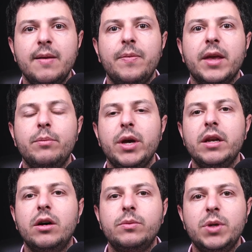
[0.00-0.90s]
it may
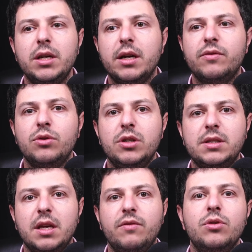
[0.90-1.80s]
not be enough to just
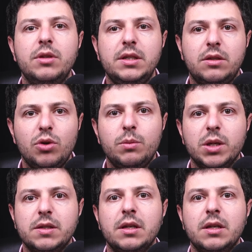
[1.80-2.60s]
give you these treatments.